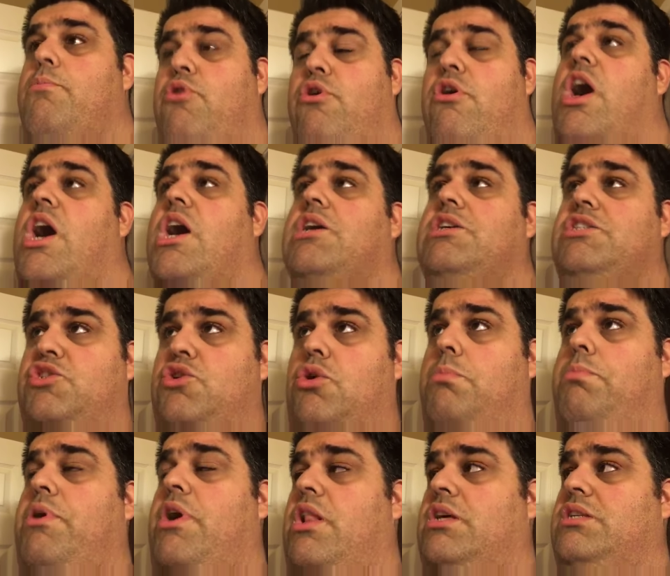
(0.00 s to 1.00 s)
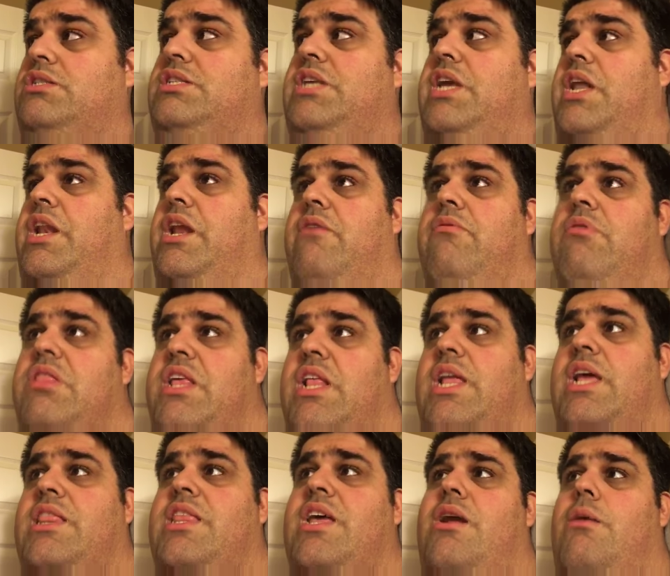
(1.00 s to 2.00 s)
per our store policy and
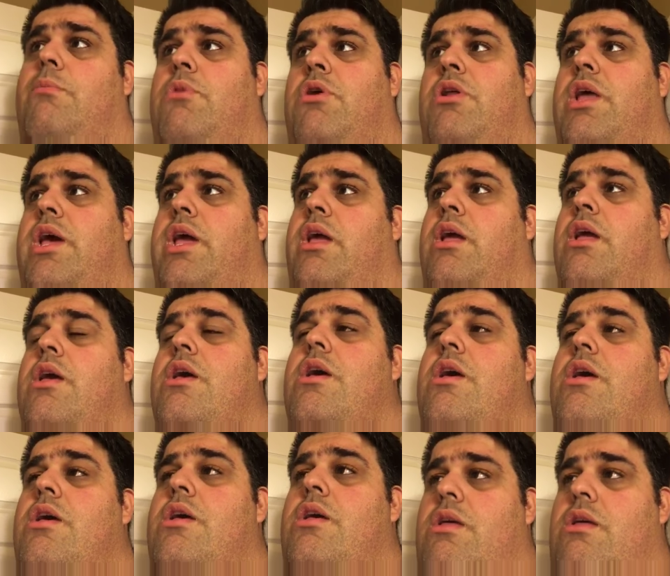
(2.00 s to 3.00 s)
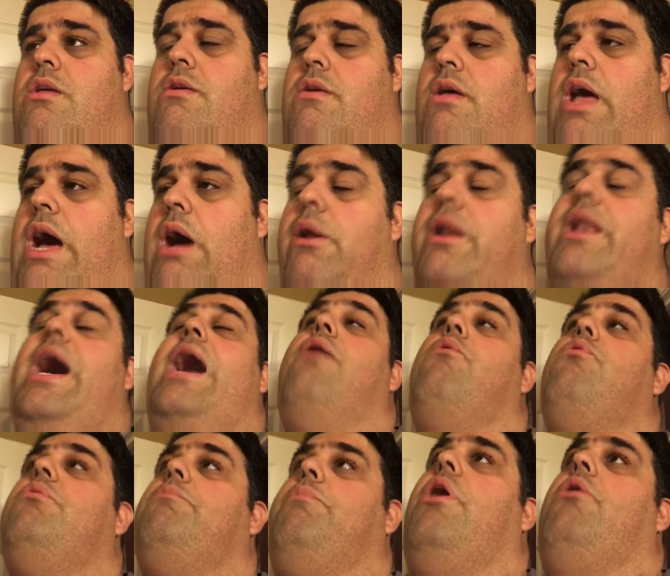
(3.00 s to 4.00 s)
everything like that. I'm all like, I
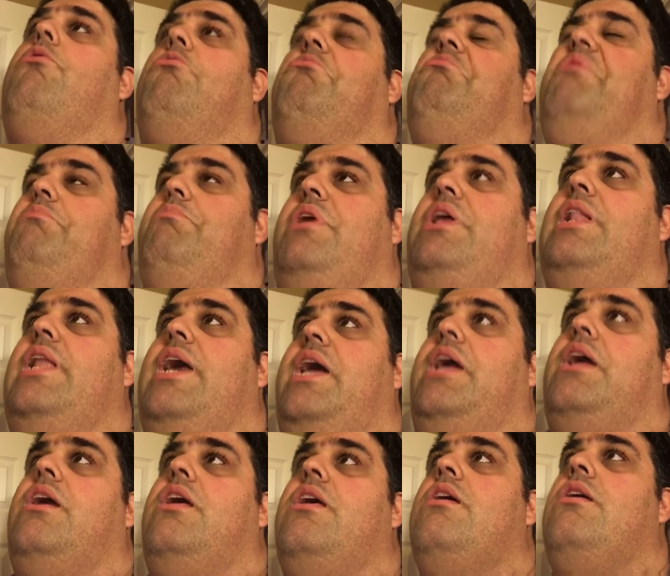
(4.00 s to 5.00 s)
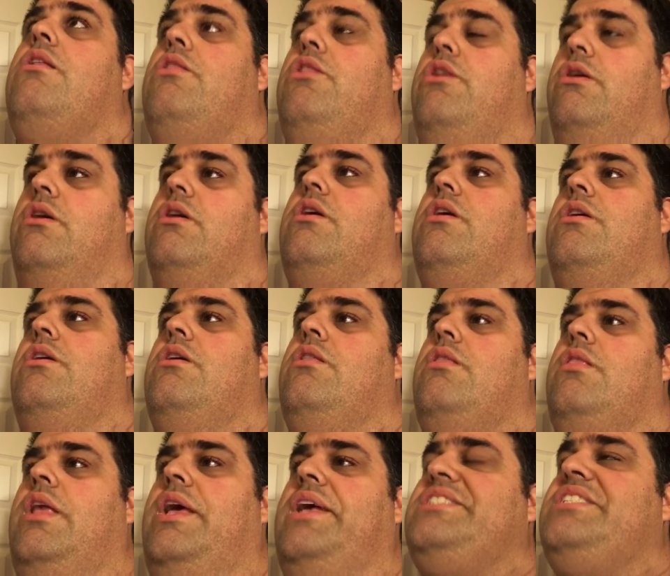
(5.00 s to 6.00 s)
would probably be like, look,
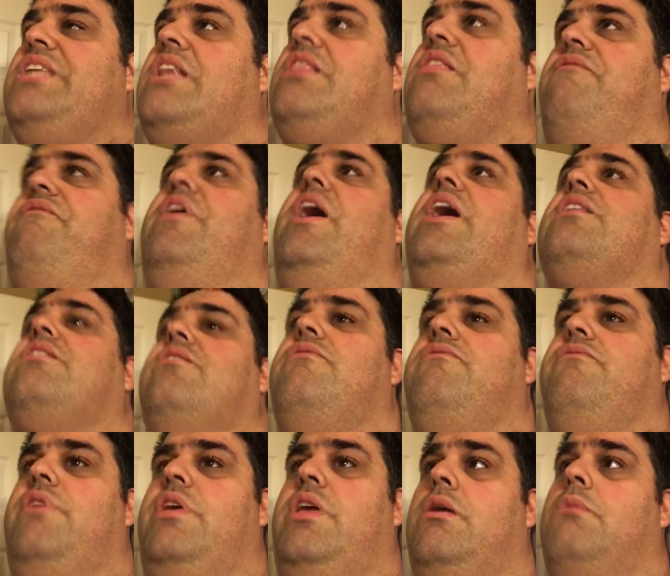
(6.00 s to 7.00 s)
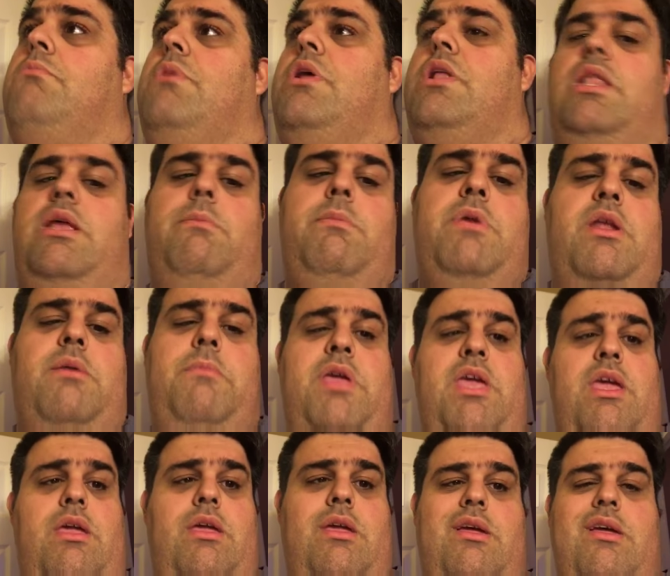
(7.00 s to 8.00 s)
it's not the fact of him limiting
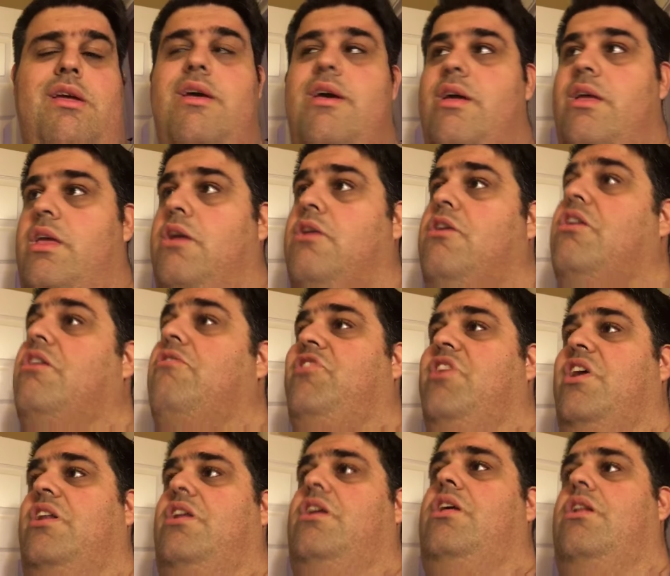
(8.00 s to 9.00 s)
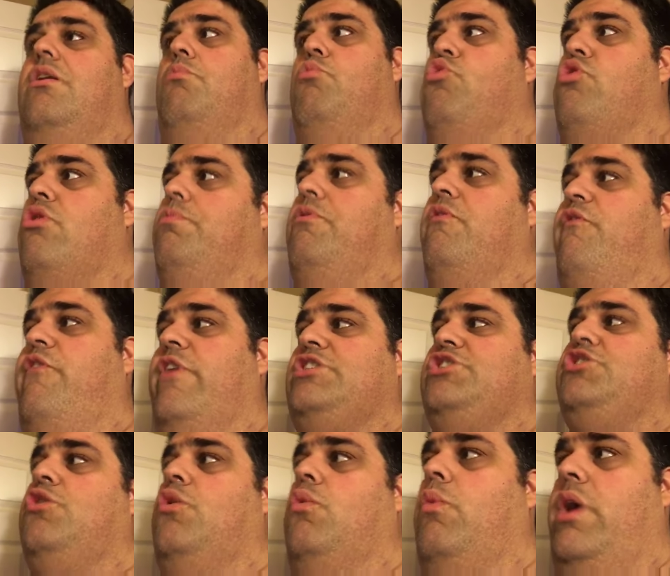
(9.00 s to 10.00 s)
me. He could have done it in a more
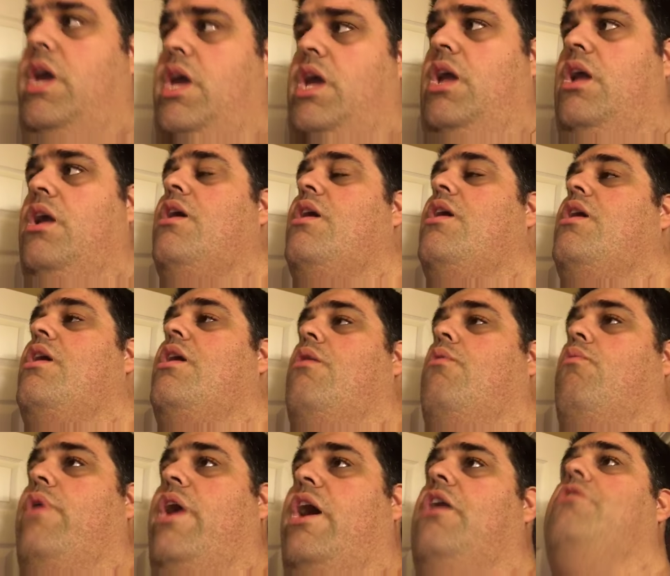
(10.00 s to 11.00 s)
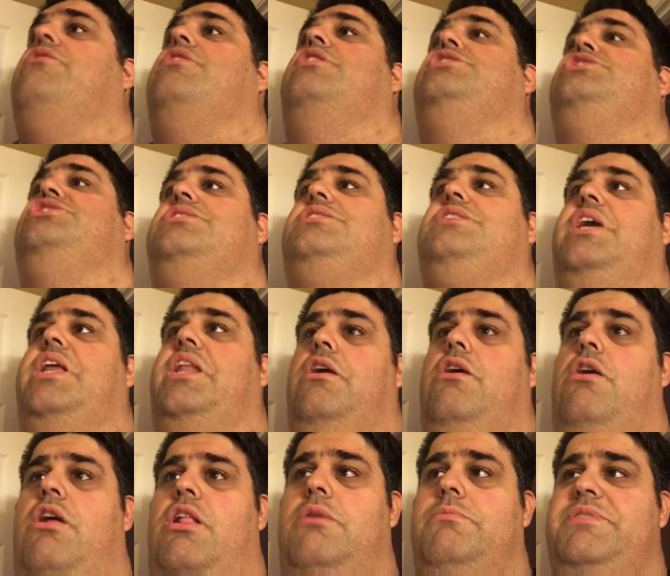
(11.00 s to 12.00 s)
professional way rather than just
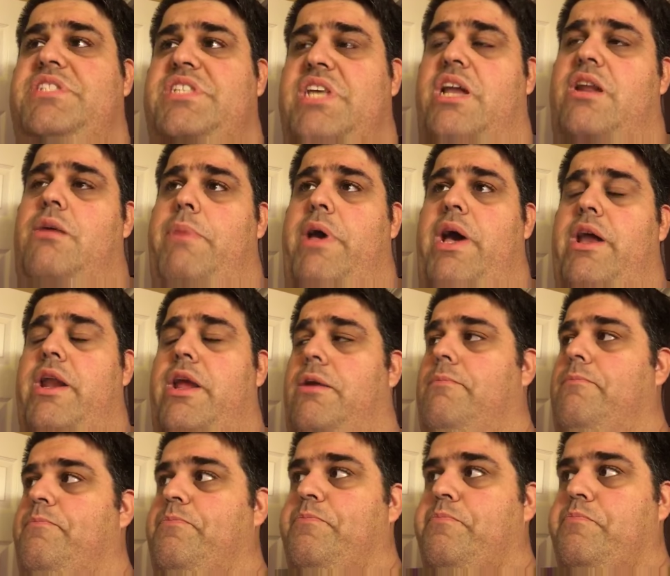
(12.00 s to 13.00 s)
getting all upset about it.